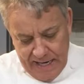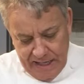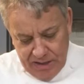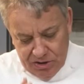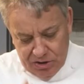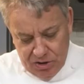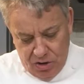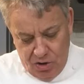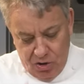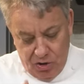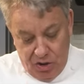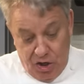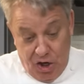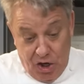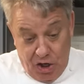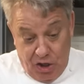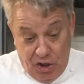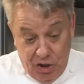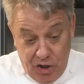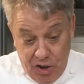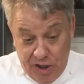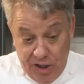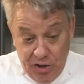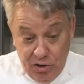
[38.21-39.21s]
So
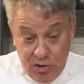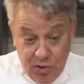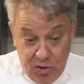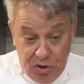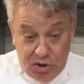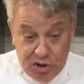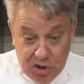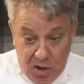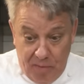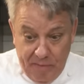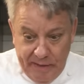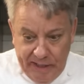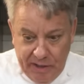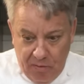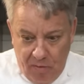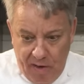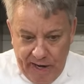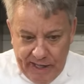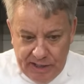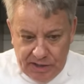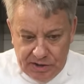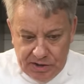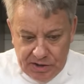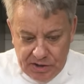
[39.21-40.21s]
you can do it so many
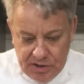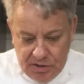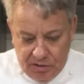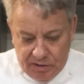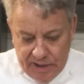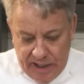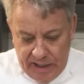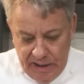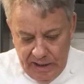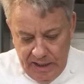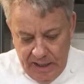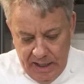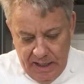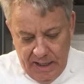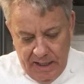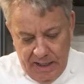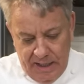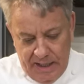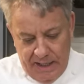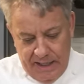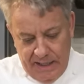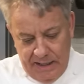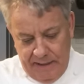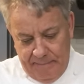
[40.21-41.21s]
ways, okay?
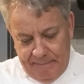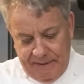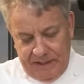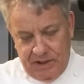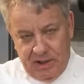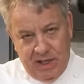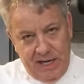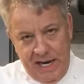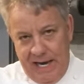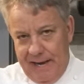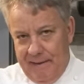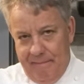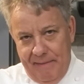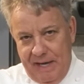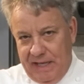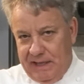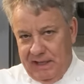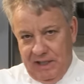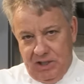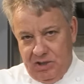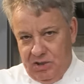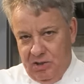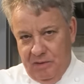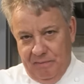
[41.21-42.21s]
But you gotta make
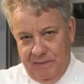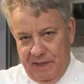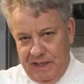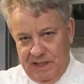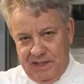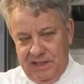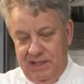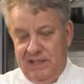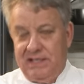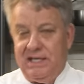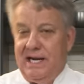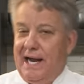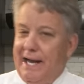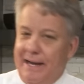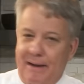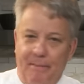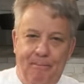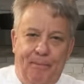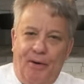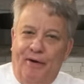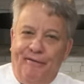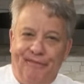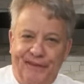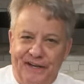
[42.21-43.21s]
this soup. This is like a
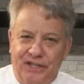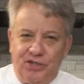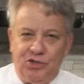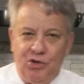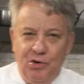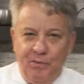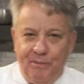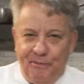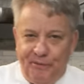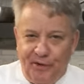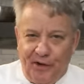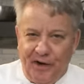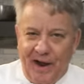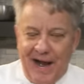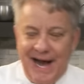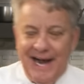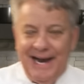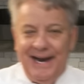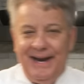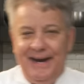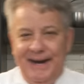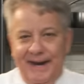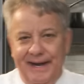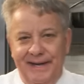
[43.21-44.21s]
perfect soup for the
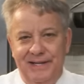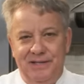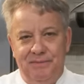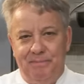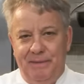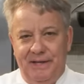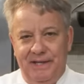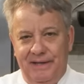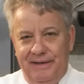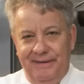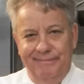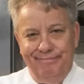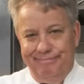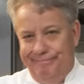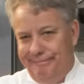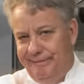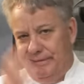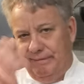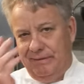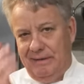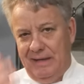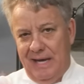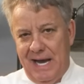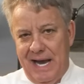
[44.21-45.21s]
holidays, but
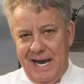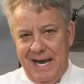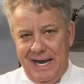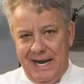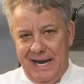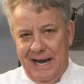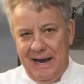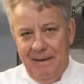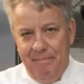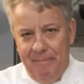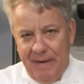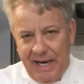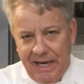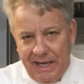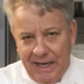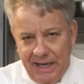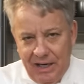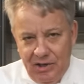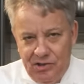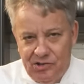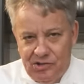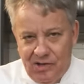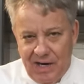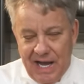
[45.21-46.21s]
I make it
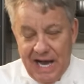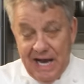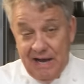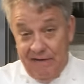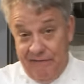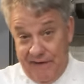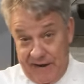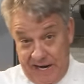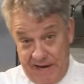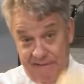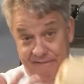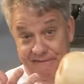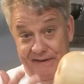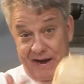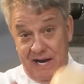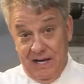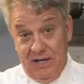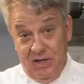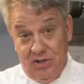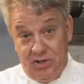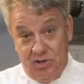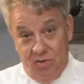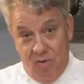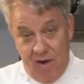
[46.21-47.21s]
in July if I can
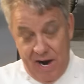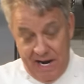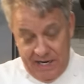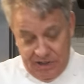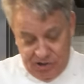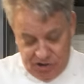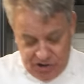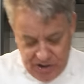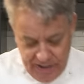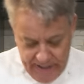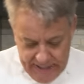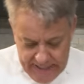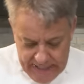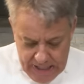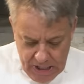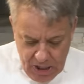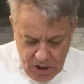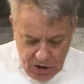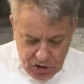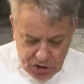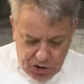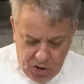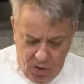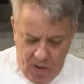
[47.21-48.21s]
find the squash.
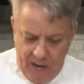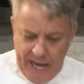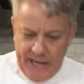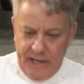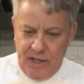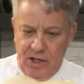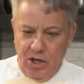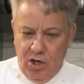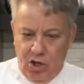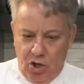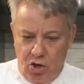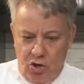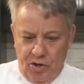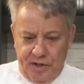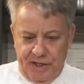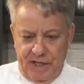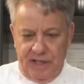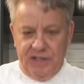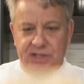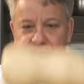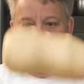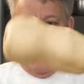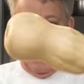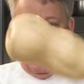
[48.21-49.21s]
So how do you cook
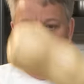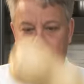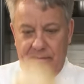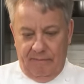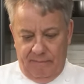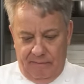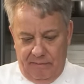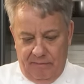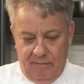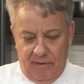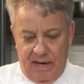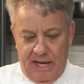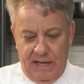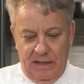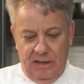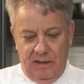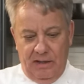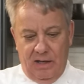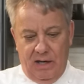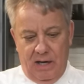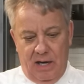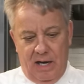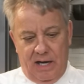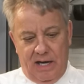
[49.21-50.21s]
this guy, right?
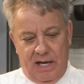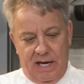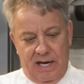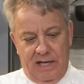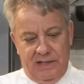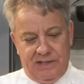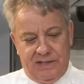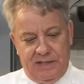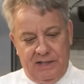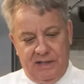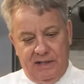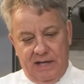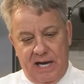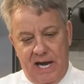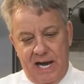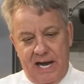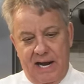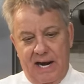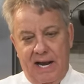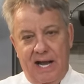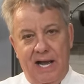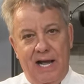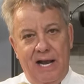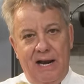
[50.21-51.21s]
You look at it and say, how
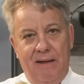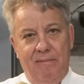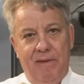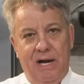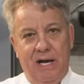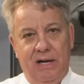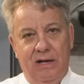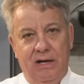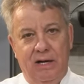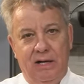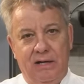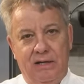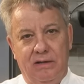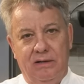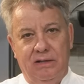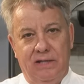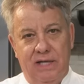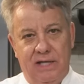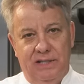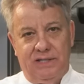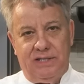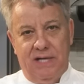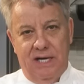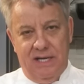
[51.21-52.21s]
the hell am I gonna cook
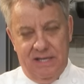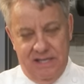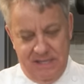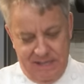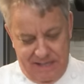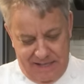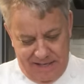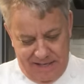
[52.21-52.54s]
this thing?